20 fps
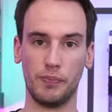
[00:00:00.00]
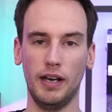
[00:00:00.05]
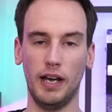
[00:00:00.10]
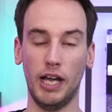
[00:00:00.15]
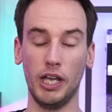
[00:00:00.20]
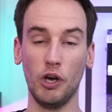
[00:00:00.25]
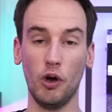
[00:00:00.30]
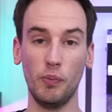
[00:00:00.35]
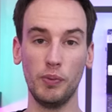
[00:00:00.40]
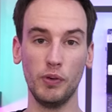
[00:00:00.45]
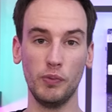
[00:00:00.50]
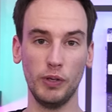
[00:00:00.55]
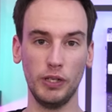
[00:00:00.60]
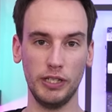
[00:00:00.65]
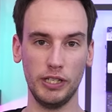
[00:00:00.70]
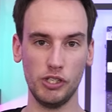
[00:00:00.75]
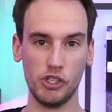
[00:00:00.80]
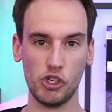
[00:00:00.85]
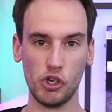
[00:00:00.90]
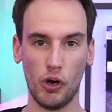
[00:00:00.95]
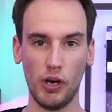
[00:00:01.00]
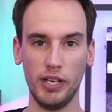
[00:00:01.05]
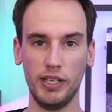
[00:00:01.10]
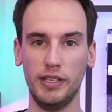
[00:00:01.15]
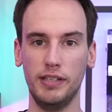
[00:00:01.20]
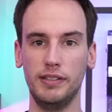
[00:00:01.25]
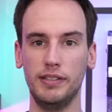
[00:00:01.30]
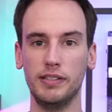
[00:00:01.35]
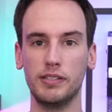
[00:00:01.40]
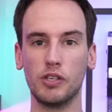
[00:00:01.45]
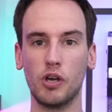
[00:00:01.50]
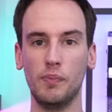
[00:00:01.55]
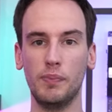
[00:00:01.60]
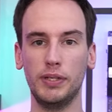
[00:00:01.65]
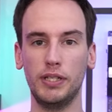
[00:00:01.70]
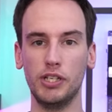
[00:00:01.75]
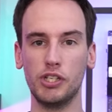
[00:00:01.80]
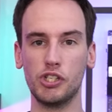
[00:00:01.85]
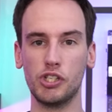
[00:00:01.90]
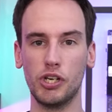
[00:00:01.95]
I hope you will enjoy this
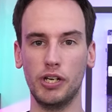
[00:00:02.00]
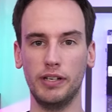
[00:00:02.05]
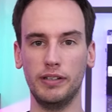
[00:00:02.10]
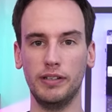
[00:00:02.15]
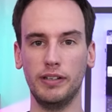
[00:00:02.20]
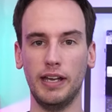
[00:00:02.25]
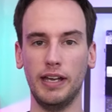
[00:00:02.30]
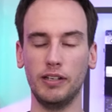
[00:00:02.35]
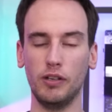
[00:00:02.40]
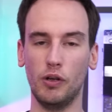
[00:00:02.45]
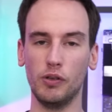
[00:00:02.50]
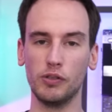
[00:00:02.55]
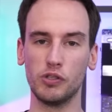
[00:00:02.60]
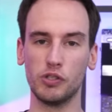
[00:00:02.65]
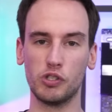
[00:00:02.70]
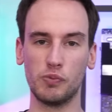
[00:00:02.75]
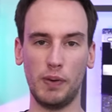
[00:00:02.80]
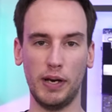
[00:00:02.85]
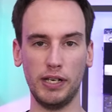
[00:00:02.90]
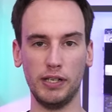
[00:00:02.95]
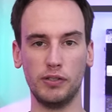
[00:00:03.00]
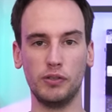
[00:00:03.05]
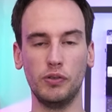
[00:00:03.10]
competition and also spread it